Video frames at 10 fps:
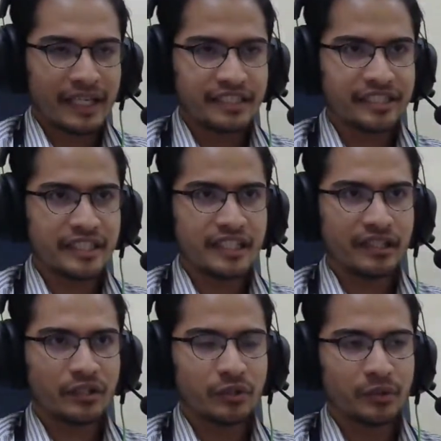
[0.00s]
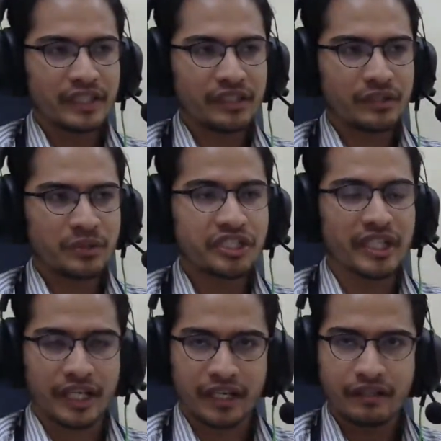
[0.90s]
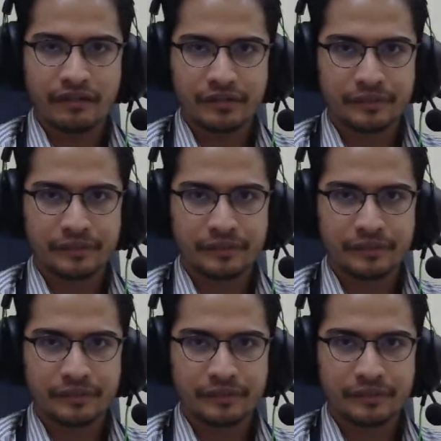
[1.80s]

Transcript: actually going to share